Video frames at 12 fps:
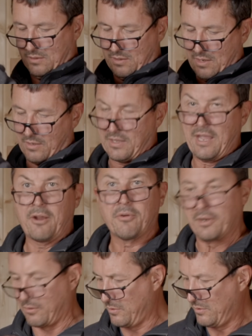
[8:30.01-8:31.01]
uh,
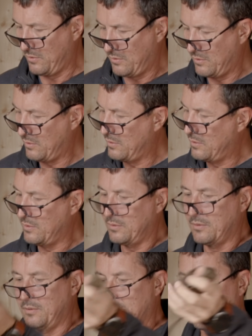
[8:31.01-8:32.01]
carrier.
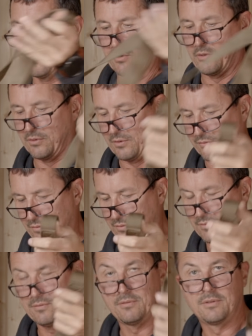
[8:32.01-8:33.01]
Goodness,
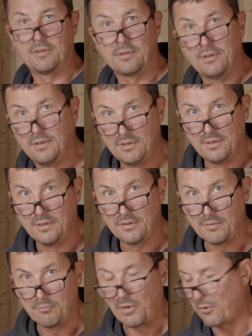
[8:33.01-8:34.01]

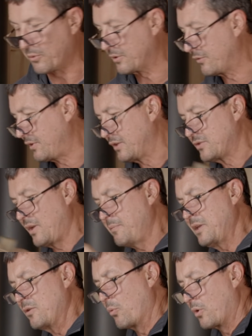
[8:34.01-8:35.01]
my organization. I
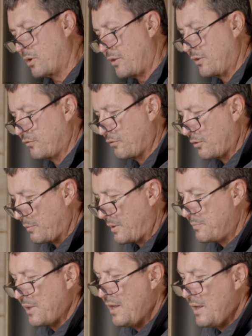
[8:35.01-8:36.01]
need to work on this a little
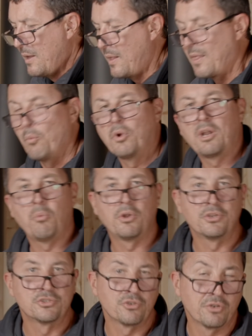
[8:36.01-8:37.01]
bit. What I
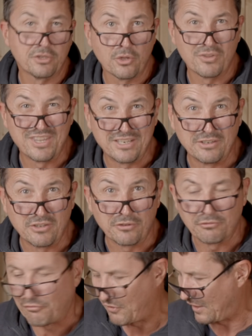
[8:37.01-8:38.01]
wanted to show you though, that it
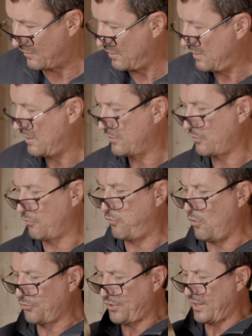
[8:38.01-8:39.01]
does fit. So a
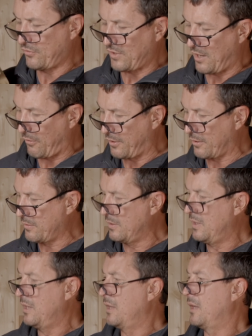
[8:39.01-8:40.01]
full size carrier
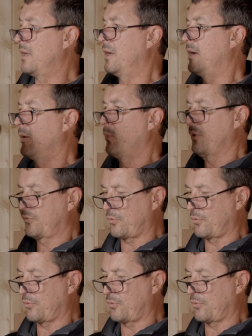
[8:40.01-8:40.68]
uh, with